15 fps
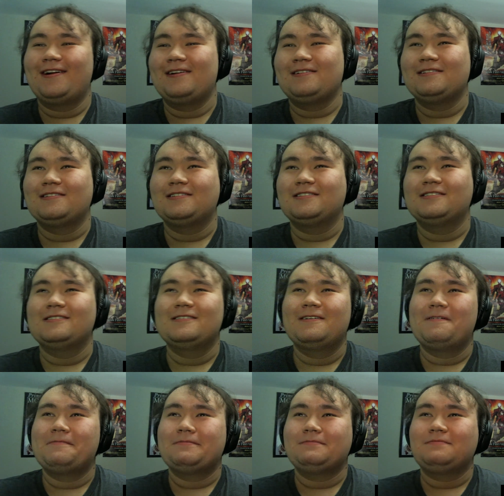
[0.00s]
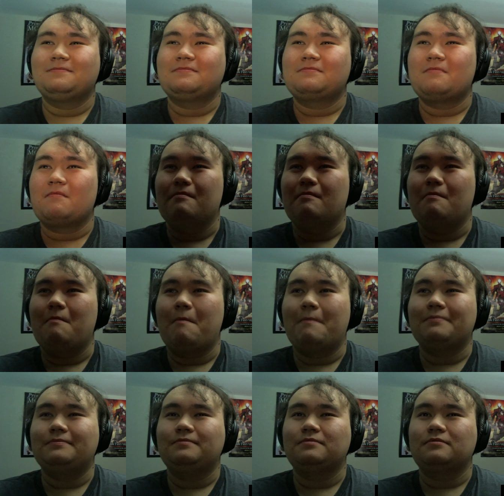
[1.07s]

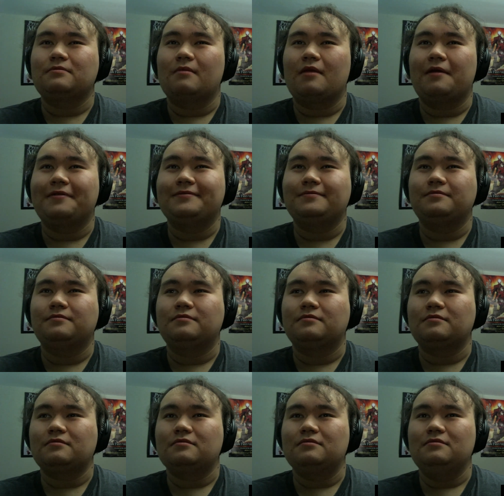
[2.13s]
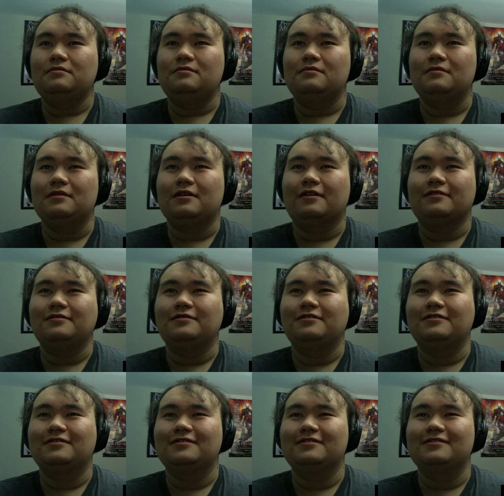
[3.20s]

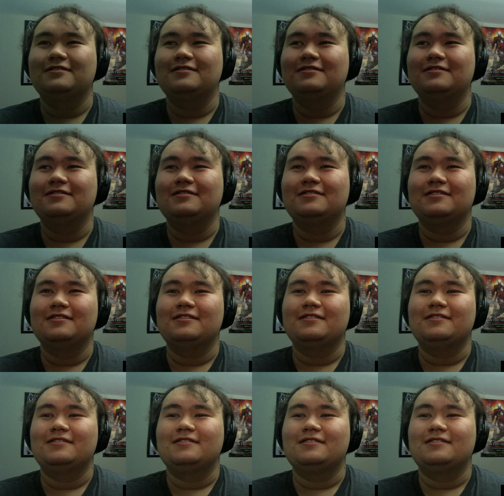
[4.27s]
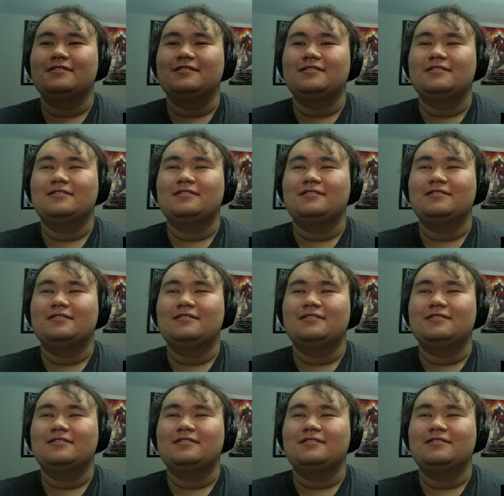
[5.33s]
[no speech]